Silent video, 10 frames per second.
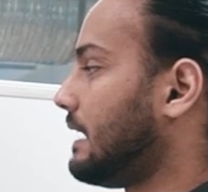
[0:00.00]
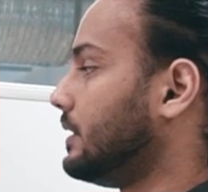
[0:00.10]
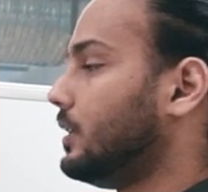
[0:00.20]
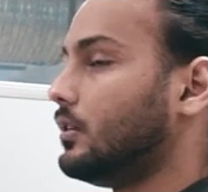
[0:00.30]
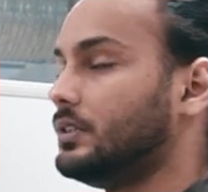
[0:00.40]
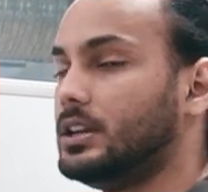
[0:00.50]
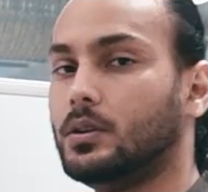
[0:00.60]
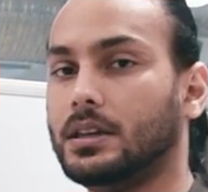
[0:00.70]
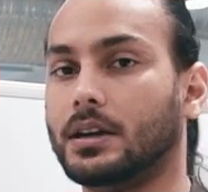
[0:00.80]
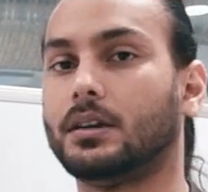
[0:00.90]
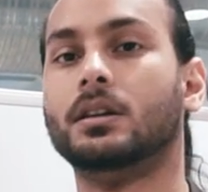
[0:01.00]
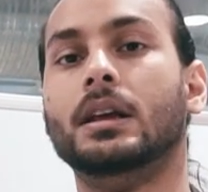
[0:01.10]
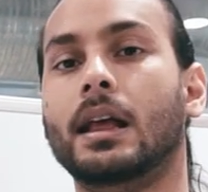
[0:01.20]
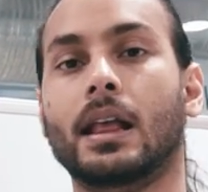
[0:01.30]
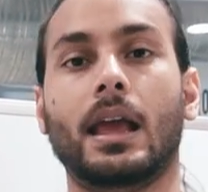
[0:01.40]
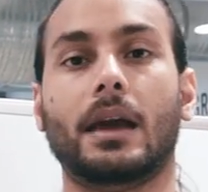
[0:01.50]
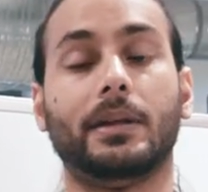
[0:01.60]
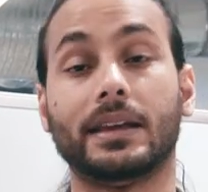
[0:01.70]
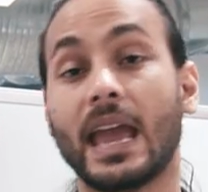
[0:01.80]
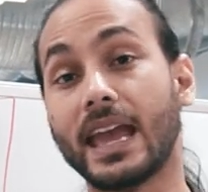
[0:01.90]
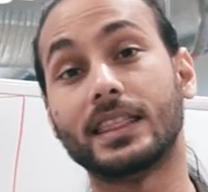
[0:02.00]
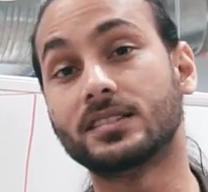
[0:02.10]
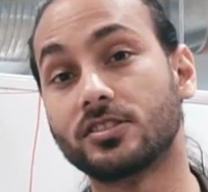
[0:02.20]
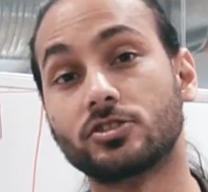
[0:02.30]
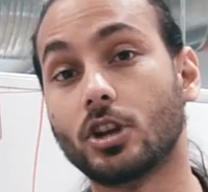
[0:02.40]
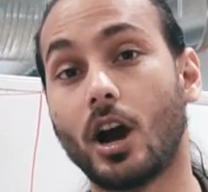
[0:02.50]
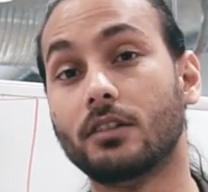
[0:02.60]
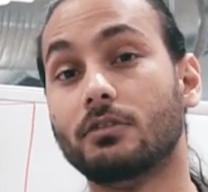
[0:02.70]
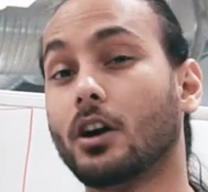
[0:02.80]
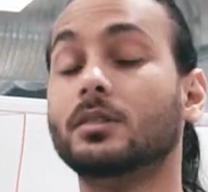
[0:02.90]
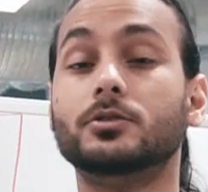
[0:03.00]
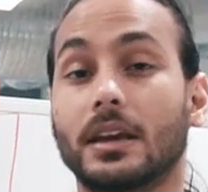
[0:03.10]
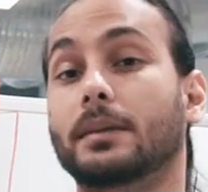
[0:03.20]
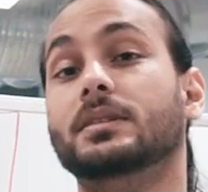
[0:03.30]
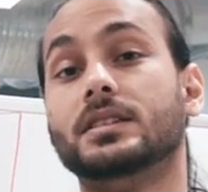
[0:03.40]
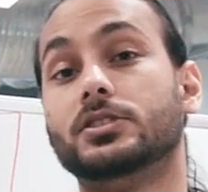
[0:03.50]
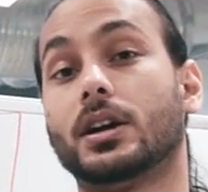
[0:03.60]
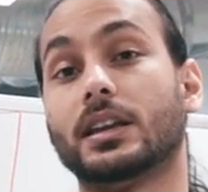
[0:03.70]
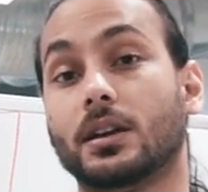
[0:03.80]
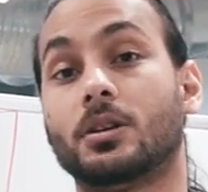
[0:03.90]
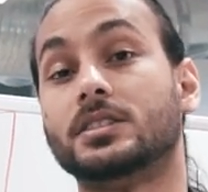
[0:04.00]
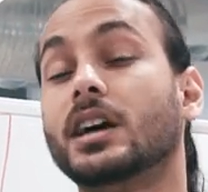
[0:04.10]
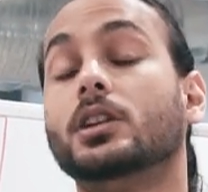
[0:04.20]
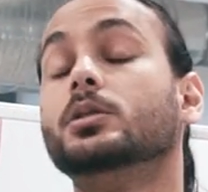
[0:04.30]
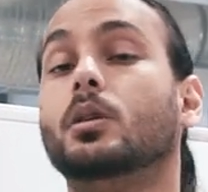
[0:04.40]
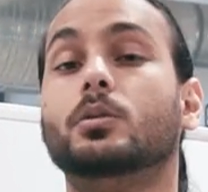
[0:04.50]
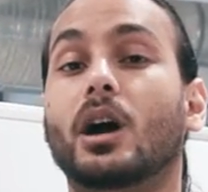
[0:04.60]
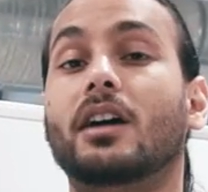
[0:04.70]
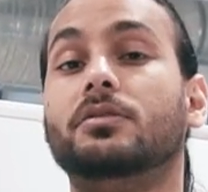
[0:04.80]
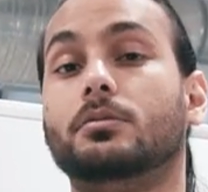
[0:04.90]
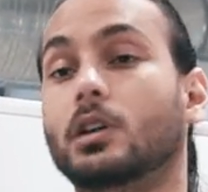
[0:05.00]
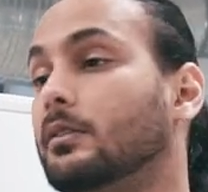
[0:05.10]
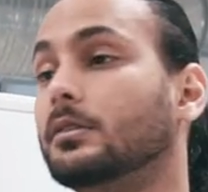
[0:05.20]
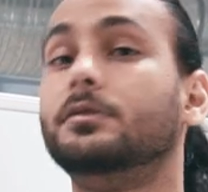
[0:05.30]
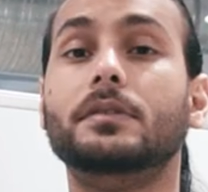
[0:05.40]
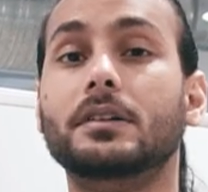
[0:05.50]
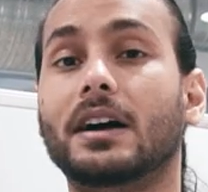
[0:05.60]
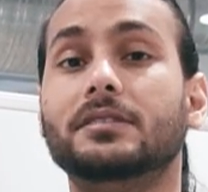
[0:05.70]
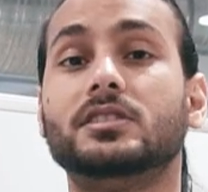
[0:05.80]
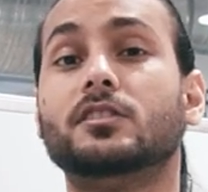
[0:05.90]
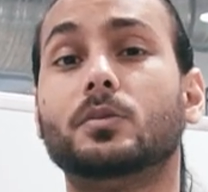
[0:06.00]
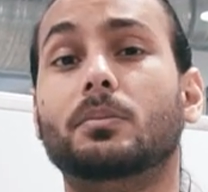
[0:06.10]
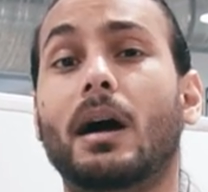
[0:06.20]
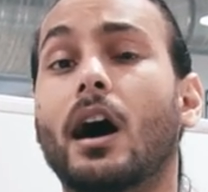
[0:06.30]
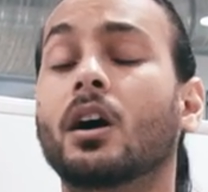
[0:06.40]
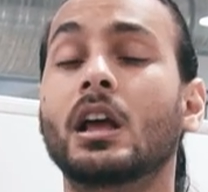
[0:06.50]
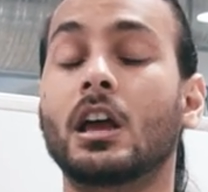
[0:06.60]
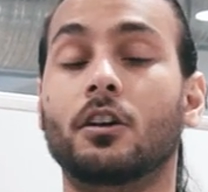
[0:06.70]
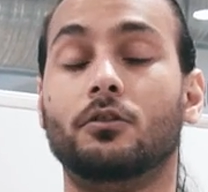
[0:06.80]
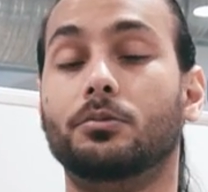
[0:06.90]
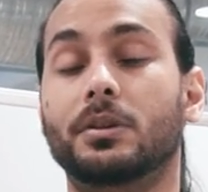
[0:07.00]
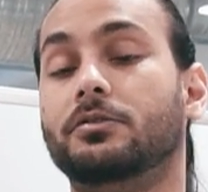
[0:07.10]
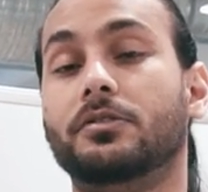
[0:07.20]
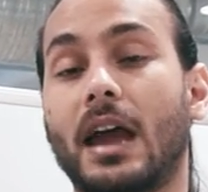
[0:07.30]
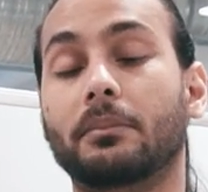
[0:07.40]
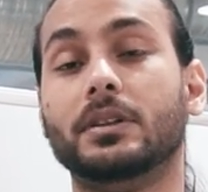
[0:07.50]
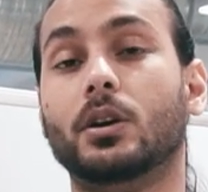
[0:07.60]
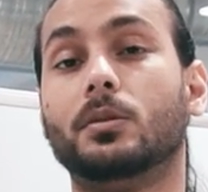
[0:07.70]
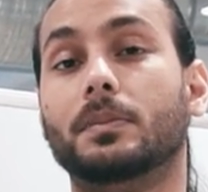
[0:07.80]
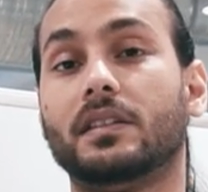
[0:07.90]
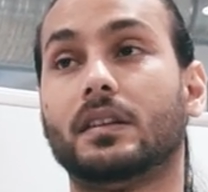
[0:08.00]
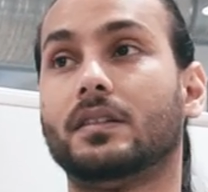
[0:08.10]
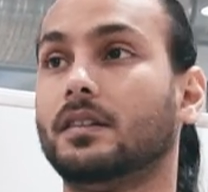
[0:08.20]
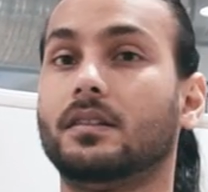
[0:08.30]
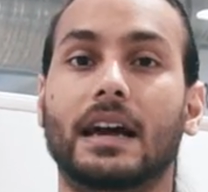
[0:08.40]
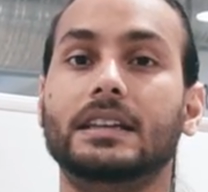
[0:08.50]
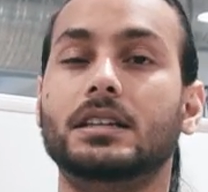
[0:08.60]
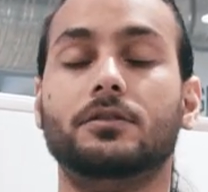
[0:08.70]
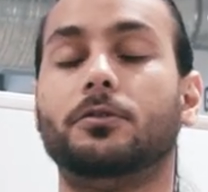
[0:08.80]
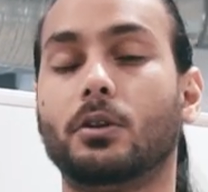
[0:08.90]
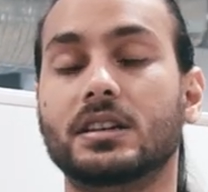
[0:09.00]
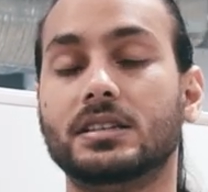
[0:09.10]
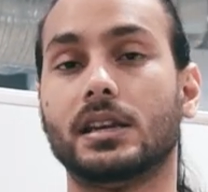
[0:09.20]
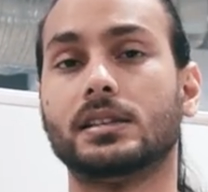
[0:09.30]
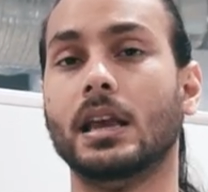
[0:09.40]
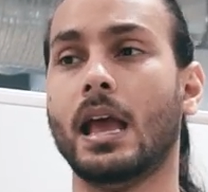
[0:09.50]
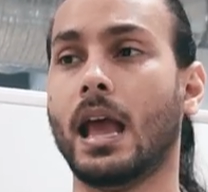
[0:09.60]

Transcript: have a little video here and be like, hey, this is John, welcome to A B C Trucking. I wanna tell you what we offer. We offer fifty-five cents per mile. We've been family-owned business since nineteen forty-six,